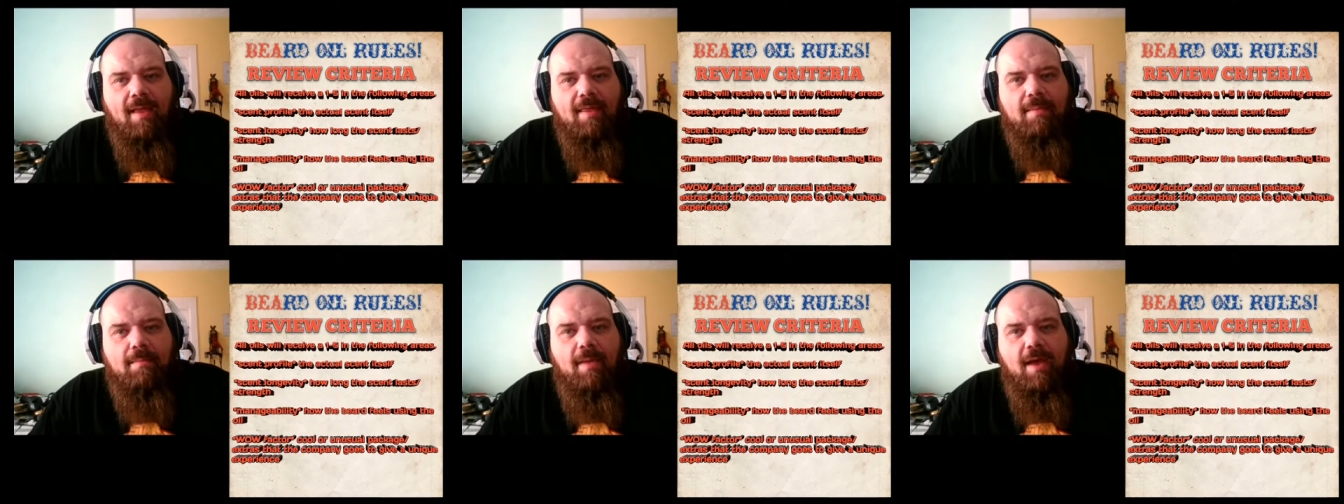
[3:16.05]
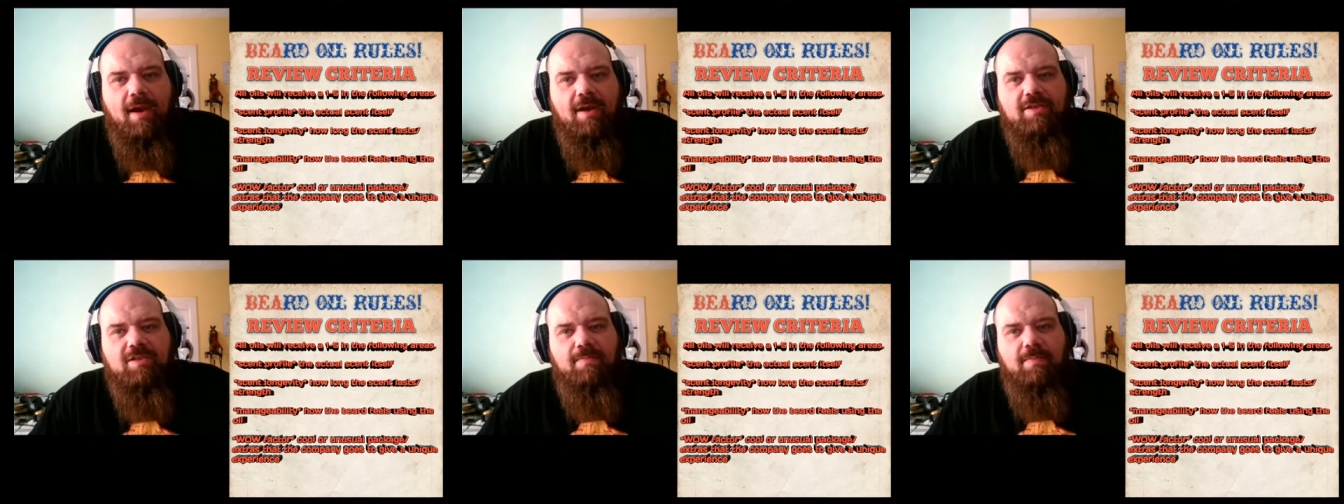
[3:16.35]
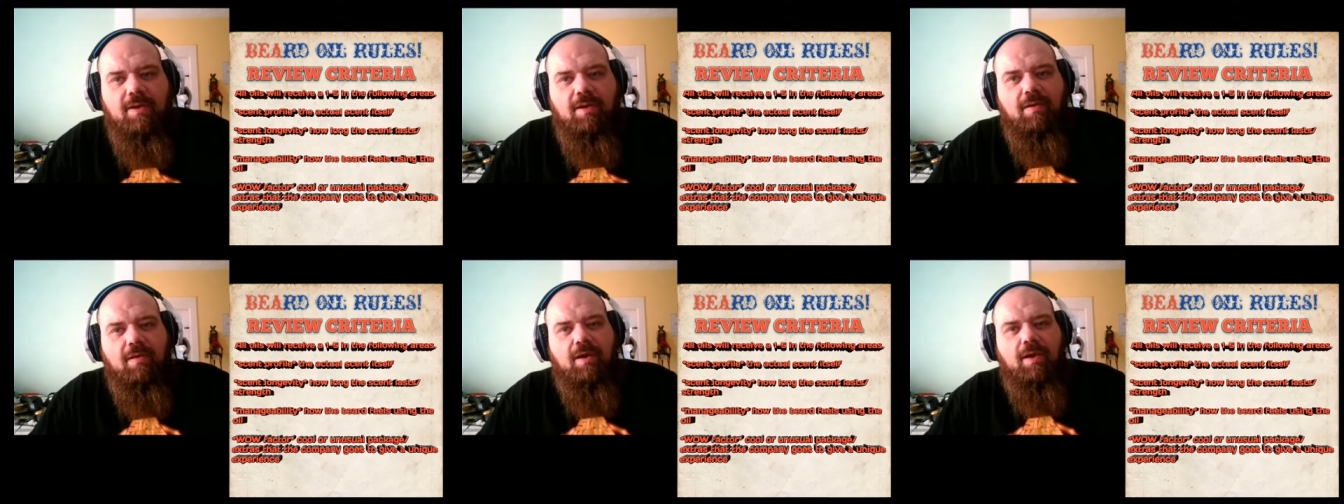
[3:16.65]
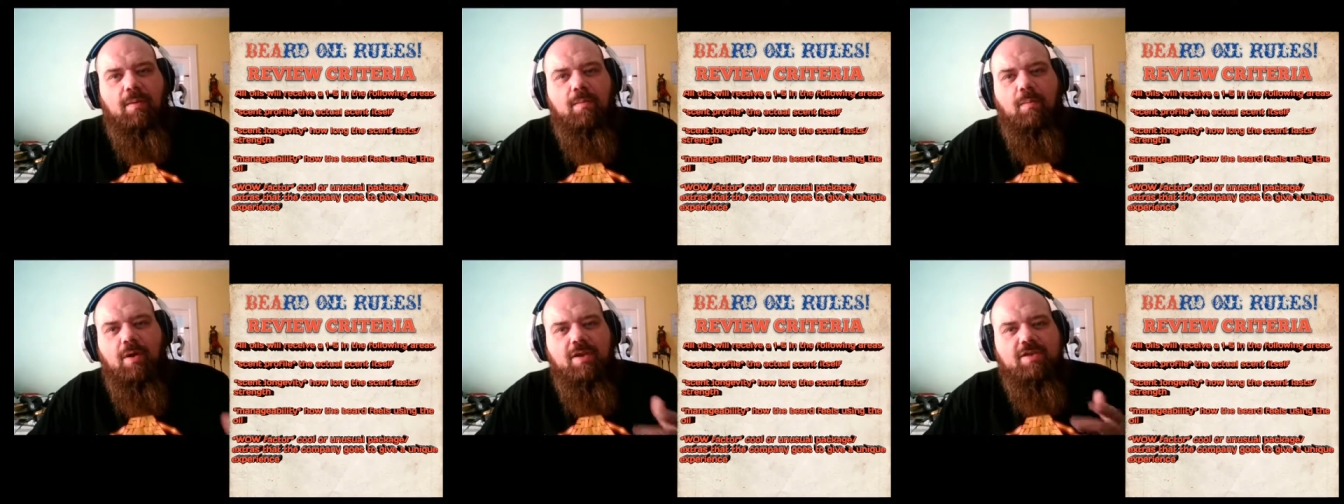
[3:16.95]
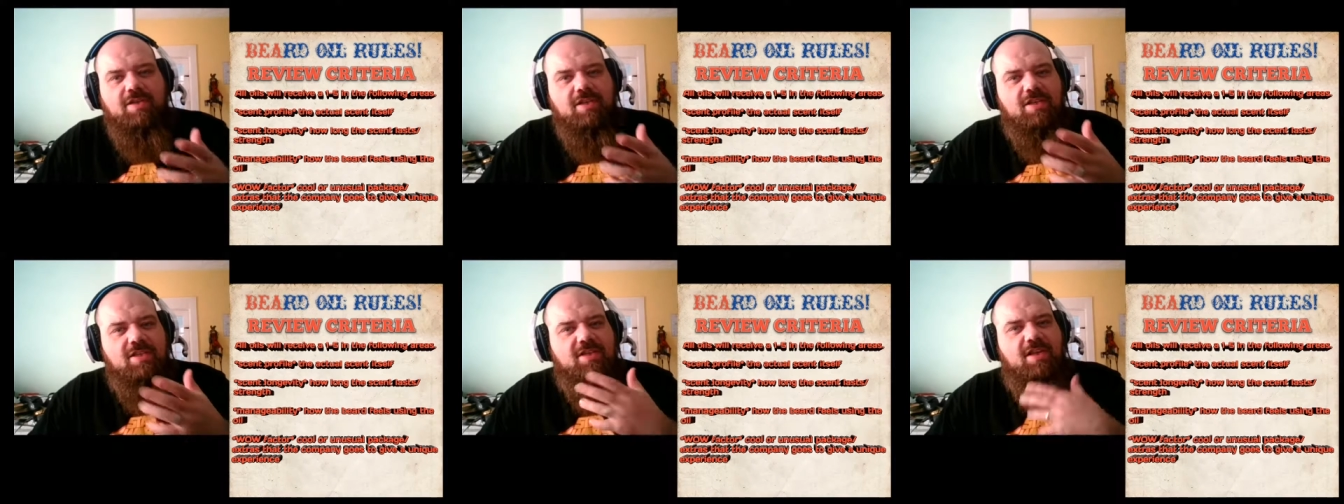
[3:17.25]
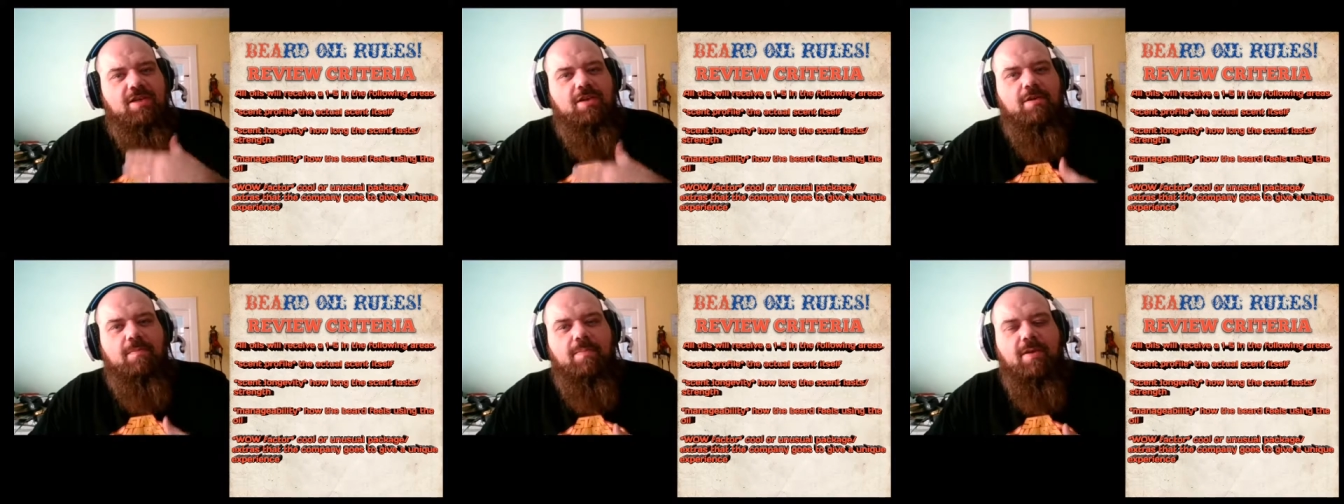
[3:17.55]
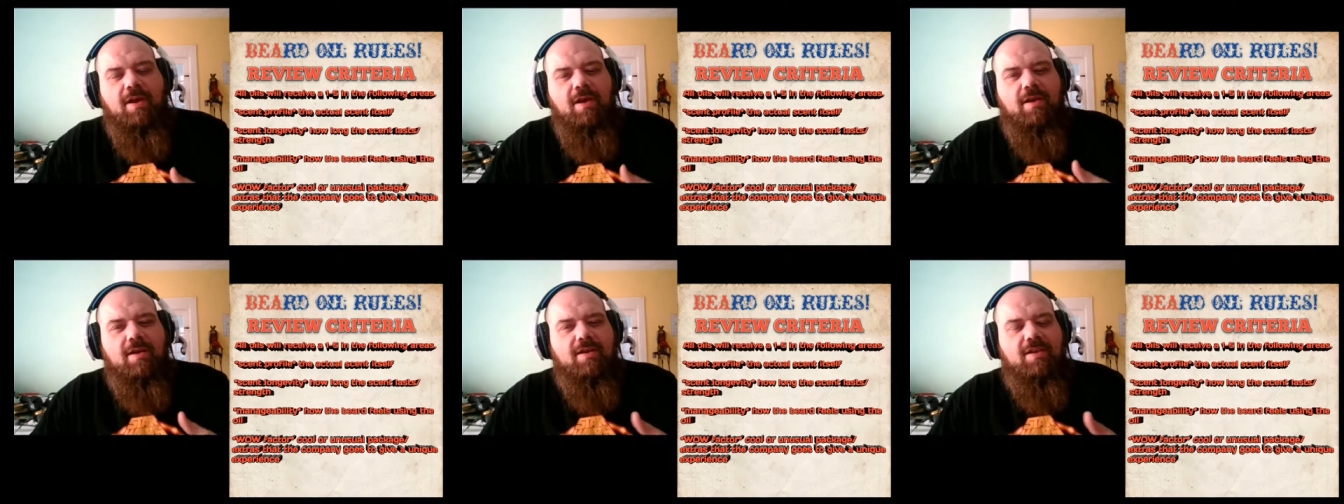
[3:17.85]
Manageability. Once it's in your
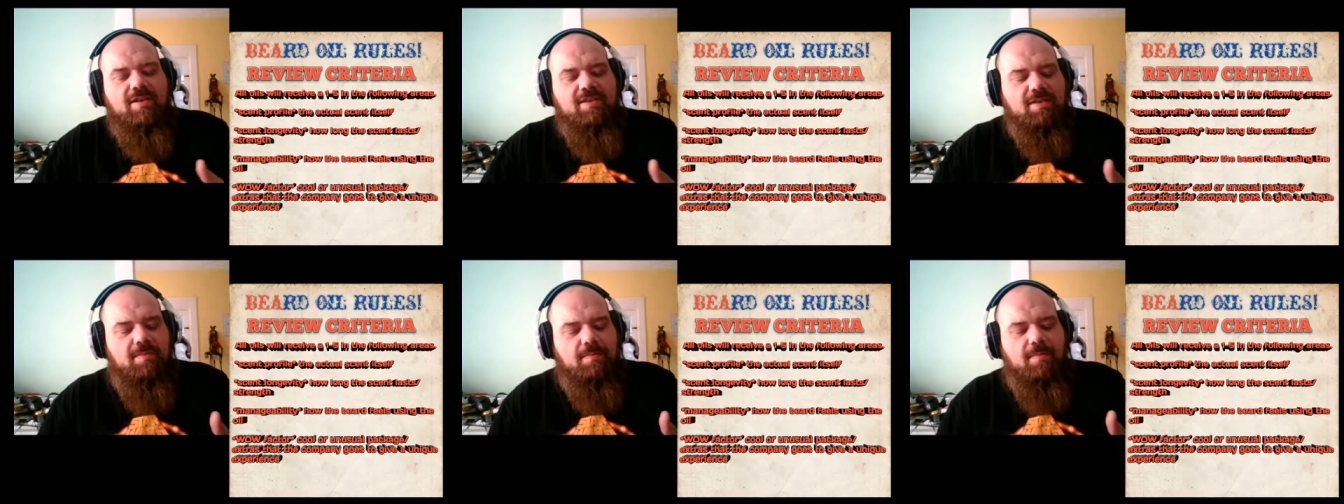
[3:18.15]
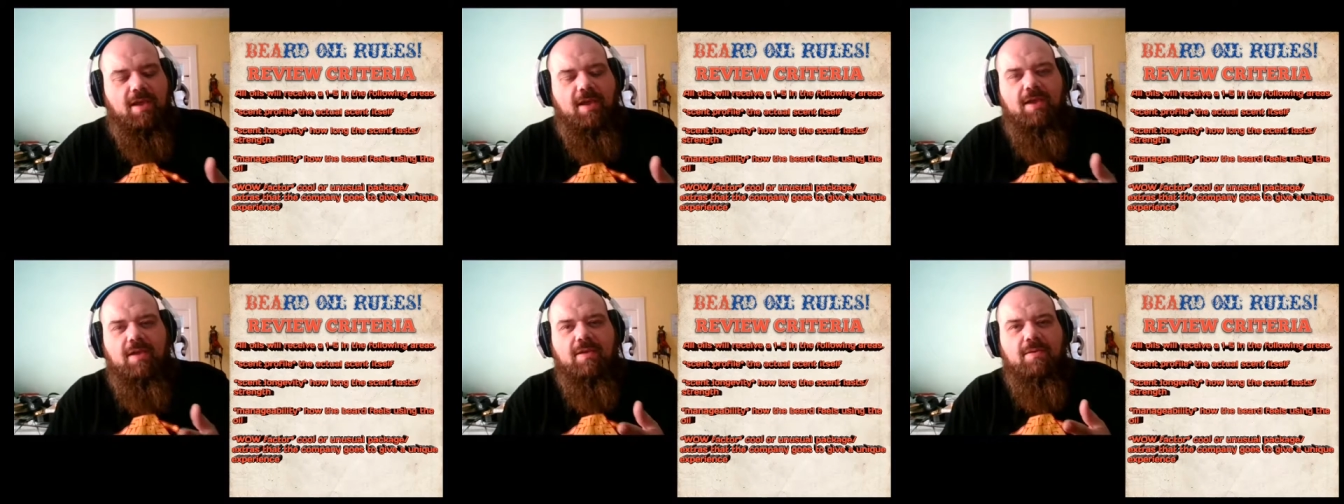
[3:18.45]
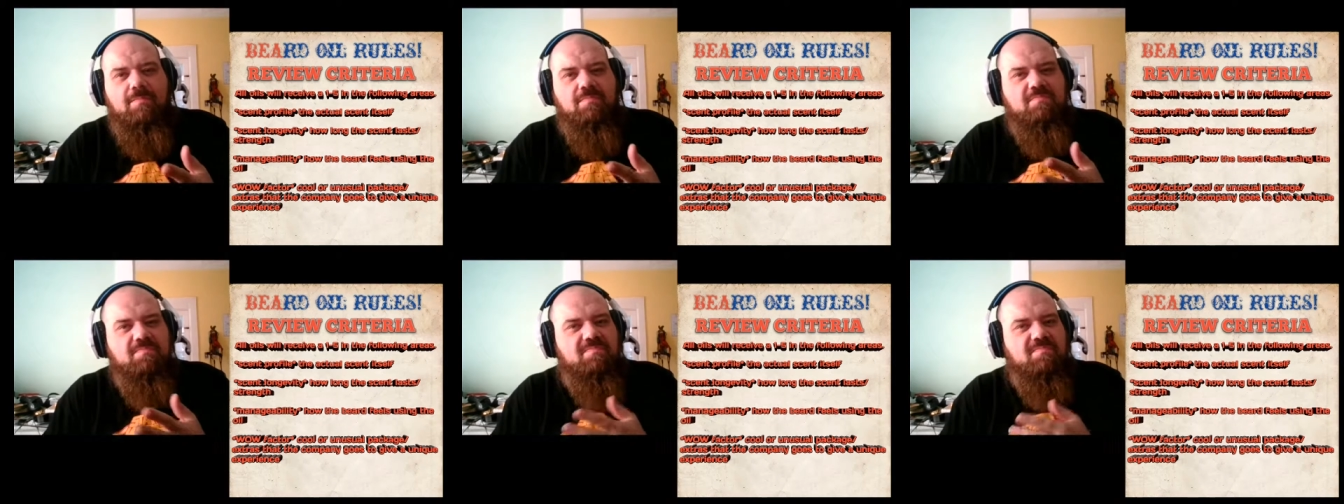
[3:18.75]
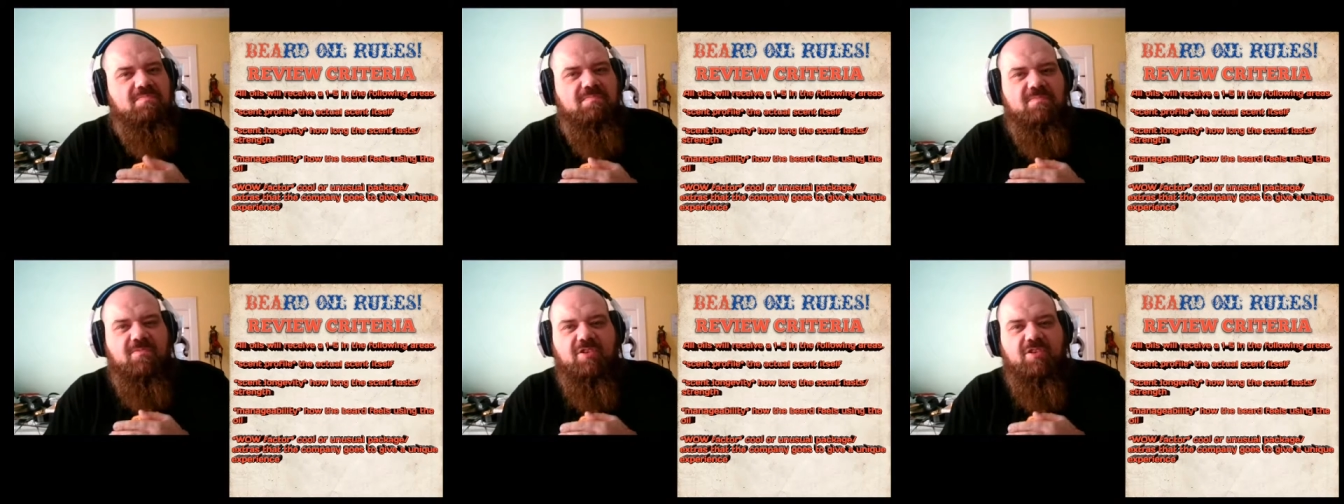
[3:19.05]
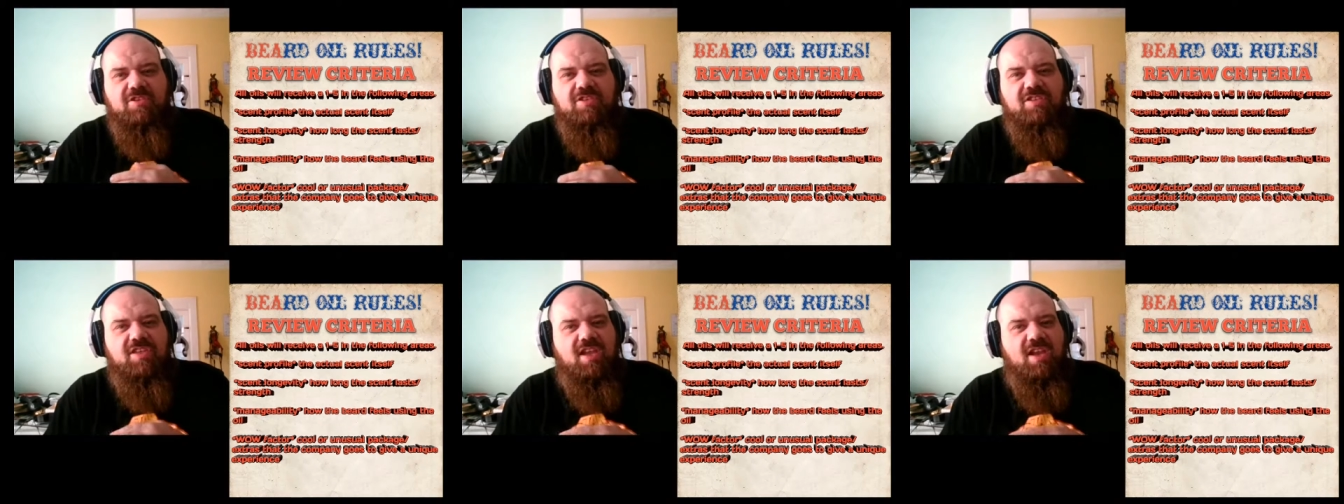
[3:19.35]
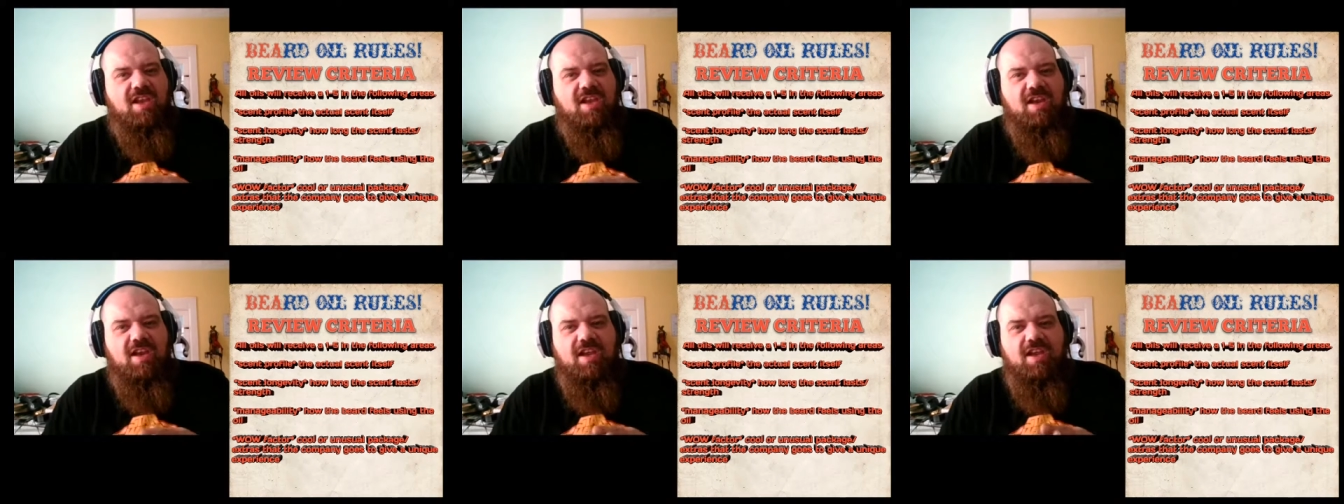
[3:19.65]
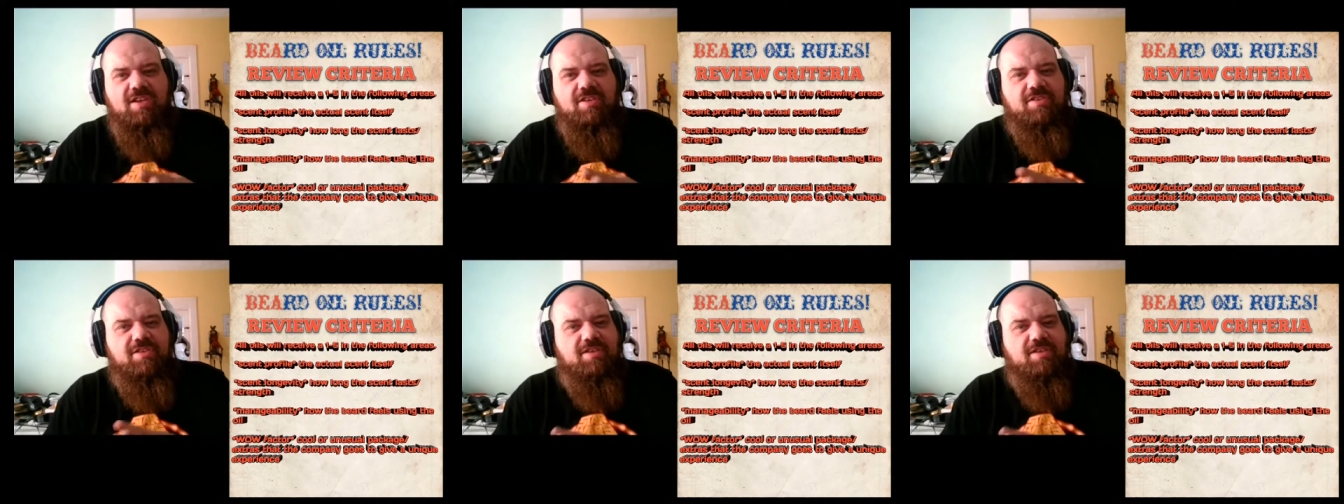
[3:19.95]
beard, does it make your skin itch?